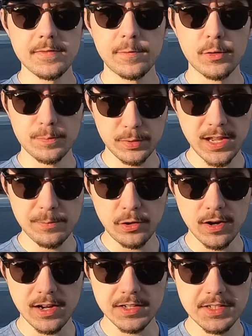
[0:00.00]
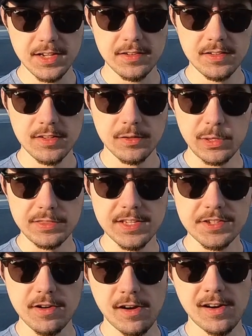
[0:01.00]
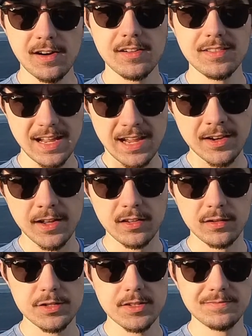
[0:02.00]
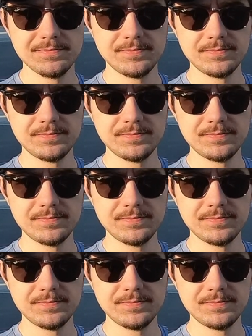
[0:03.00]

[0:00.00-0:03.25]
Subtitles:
for plenty more content with this car and others.